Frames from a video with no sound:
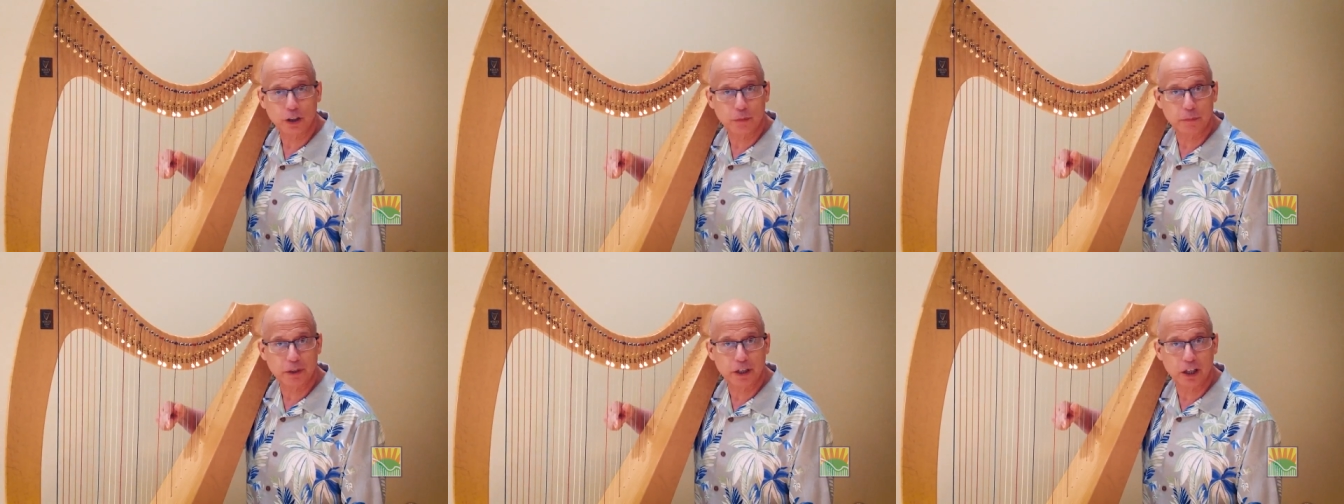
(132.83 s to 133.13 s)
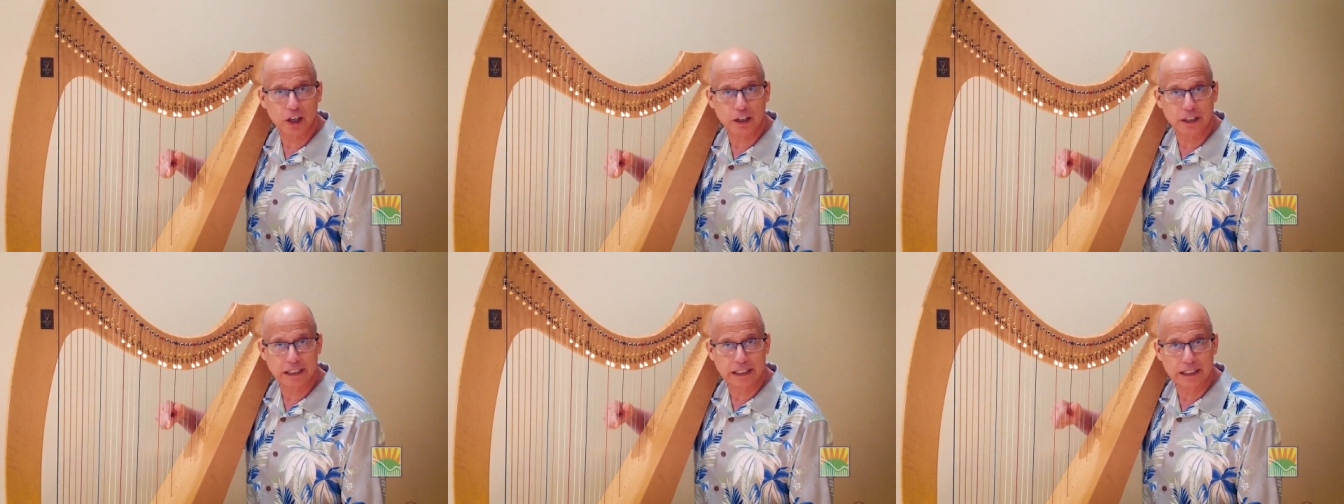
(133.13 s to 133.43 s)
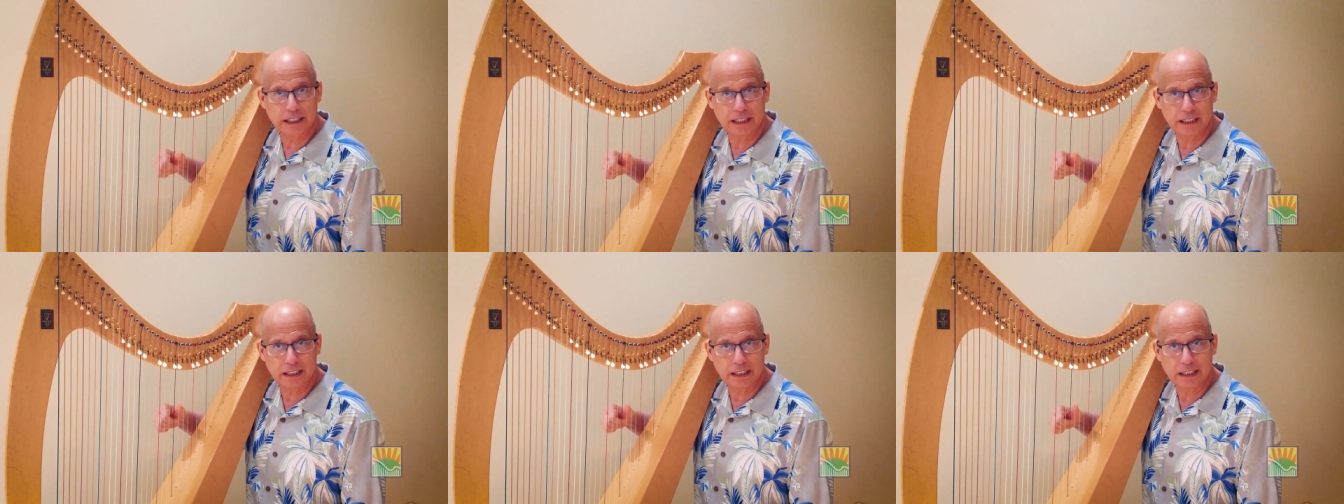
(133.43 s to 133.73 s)
to be on
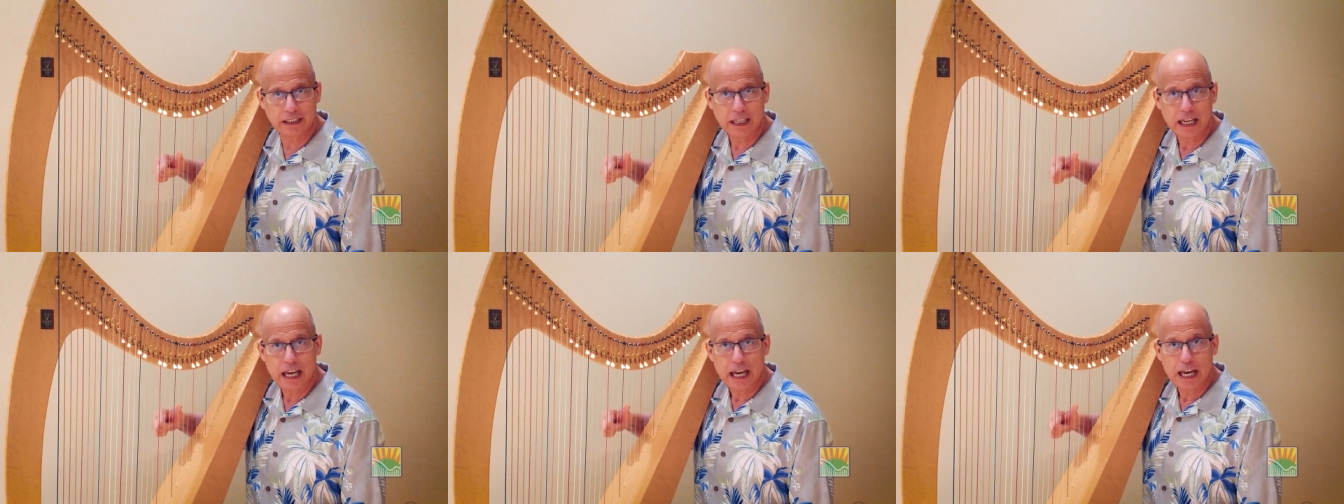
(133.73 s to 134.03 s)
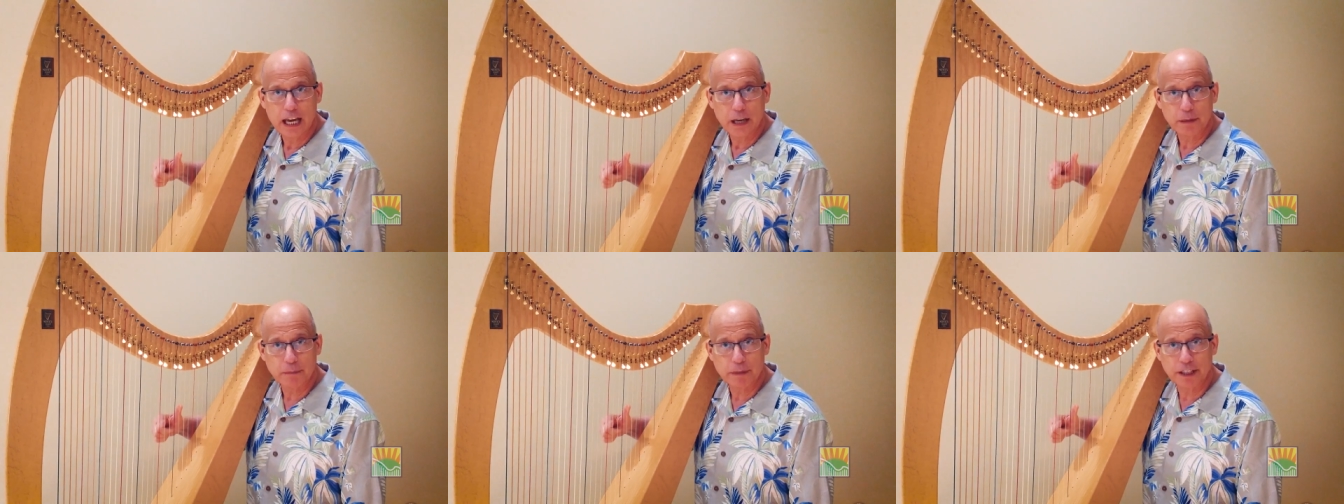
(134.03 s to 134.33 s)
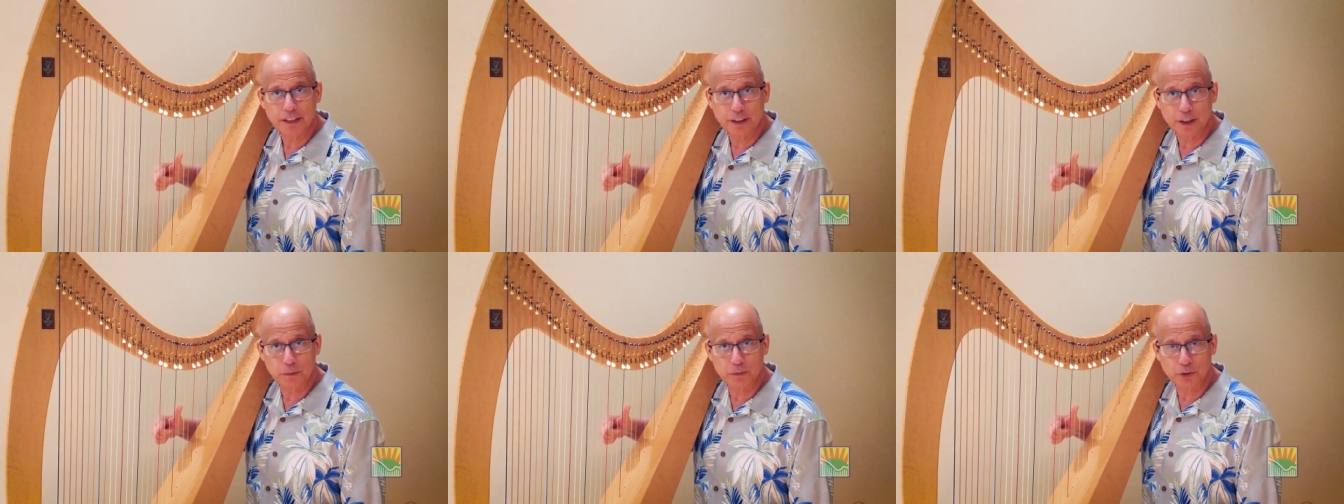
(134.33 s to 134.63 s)
E, and
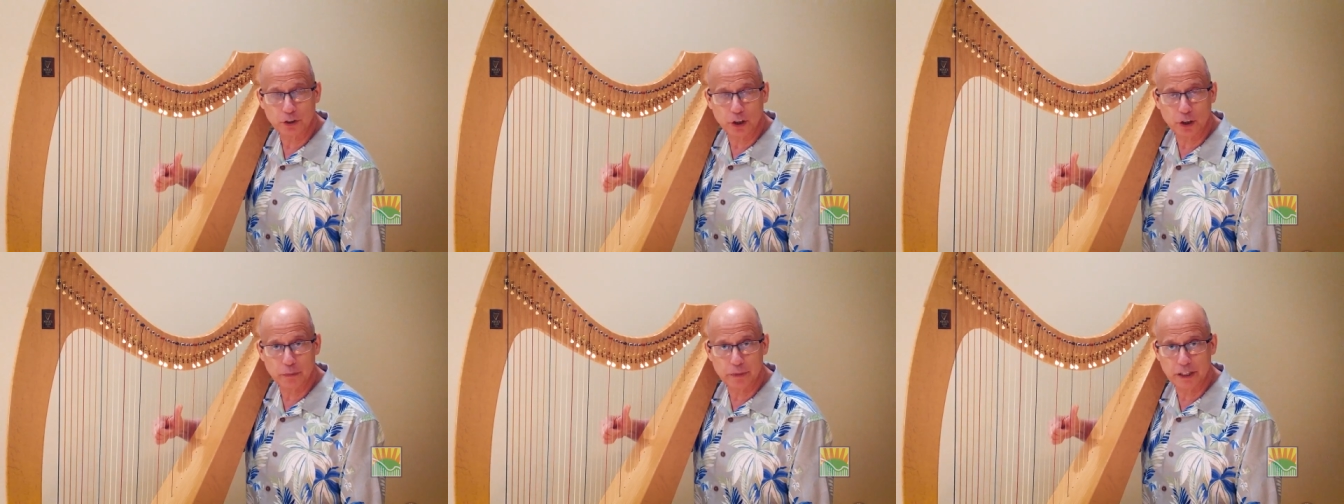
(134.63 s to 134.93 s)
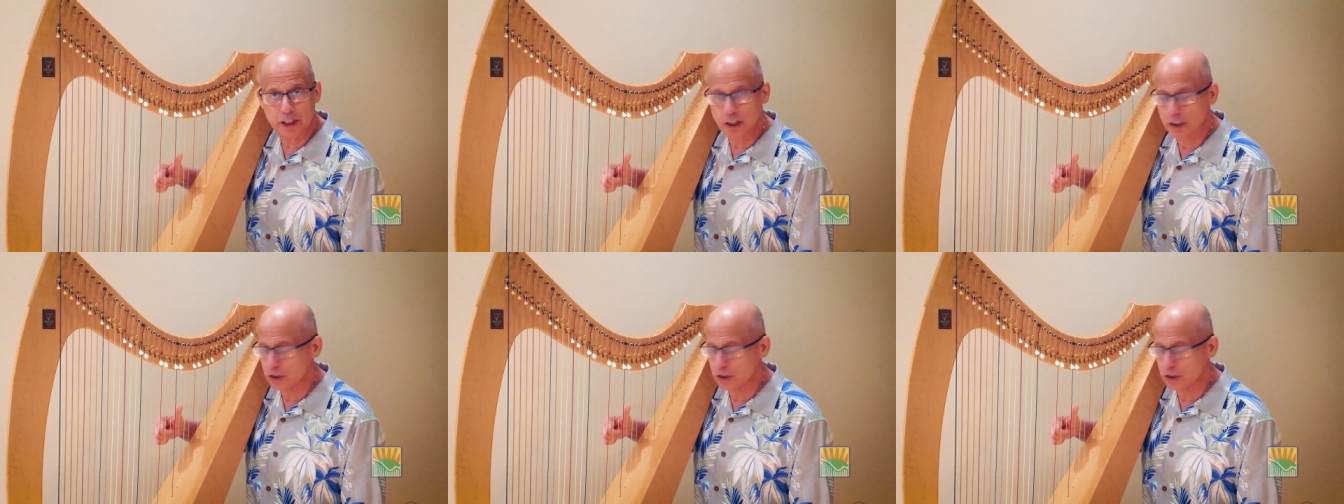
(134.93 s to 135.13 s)
my thumb's going to be